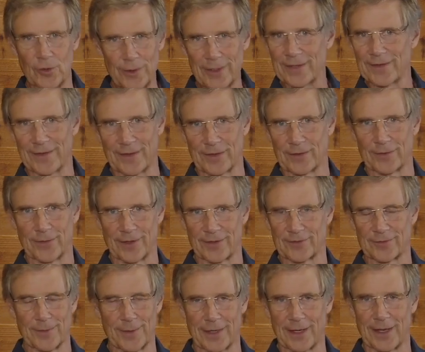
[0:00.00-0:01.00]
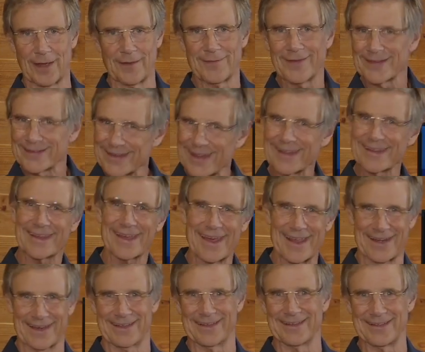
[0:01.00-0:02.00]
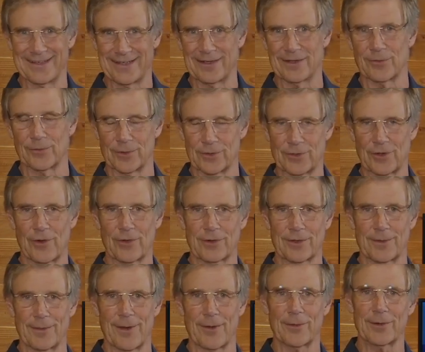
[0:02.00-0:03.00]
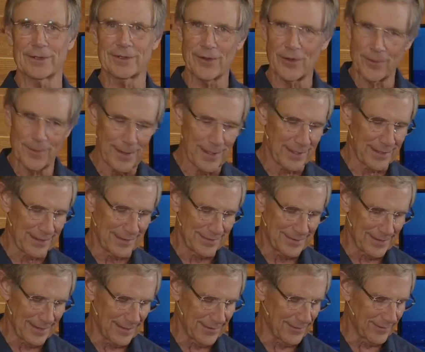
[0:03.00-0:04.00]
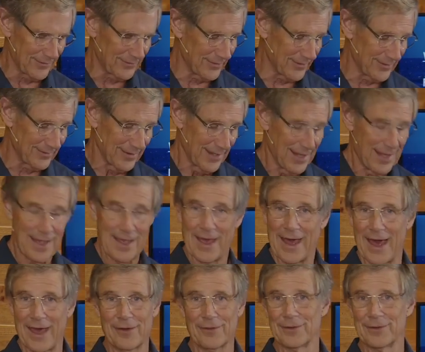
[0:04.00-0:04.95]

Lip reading: anything the rest of my life. That's not the kind of content we're talking about. We're talking about a content that says, I don't